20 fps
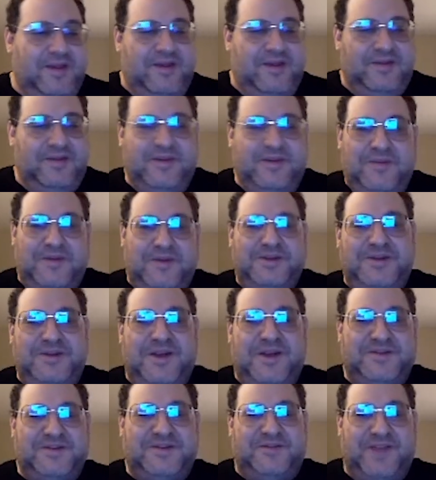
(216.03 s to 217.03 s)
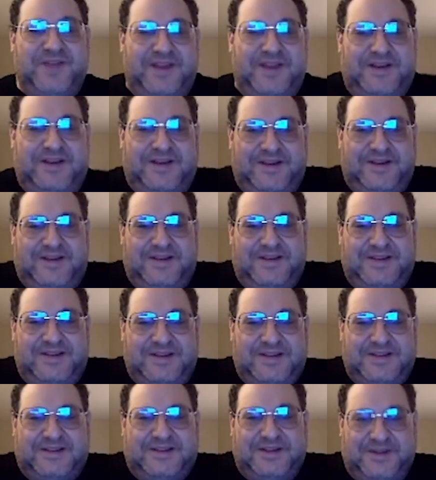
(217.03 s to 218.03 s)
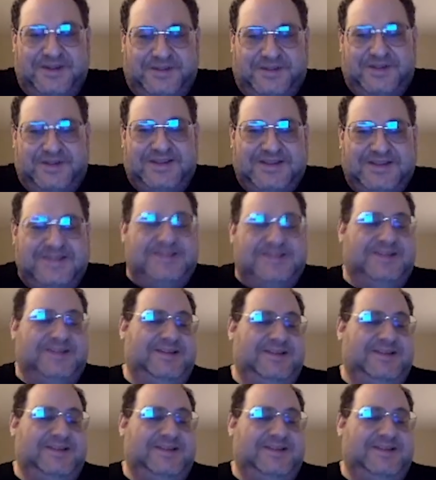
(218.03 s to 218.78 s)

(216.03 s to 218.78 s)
So imagine you have some vague service.